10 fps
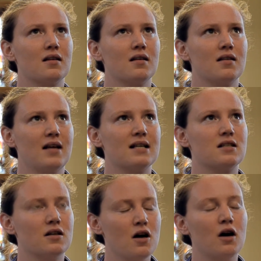that's
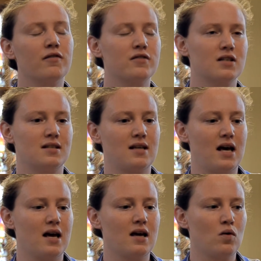enough to
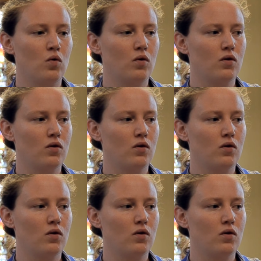say